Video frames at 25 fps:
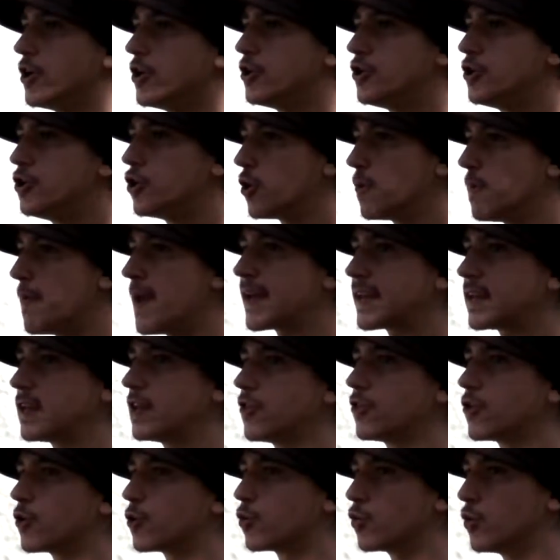you're
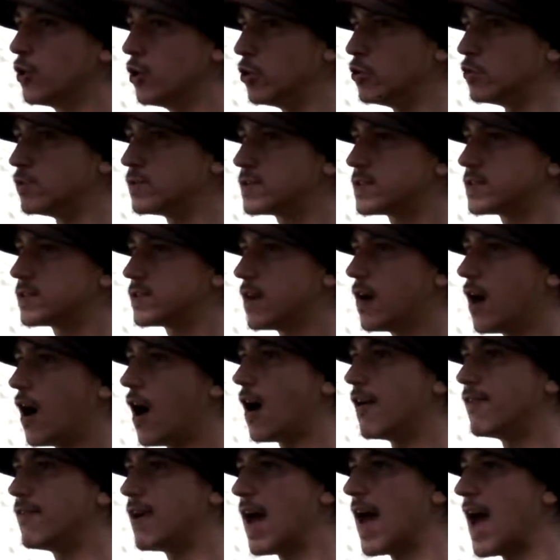making the roots
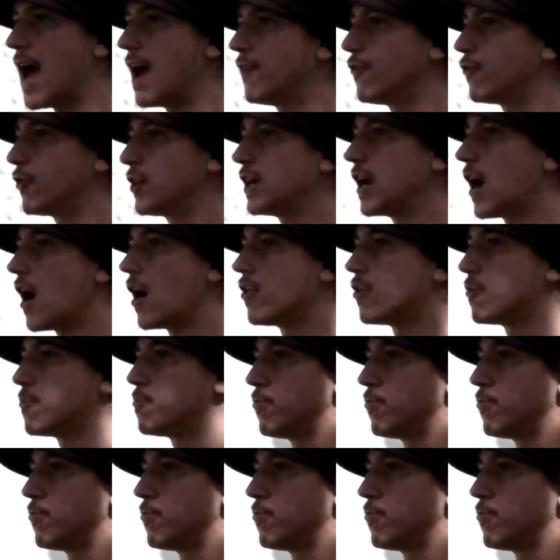of every other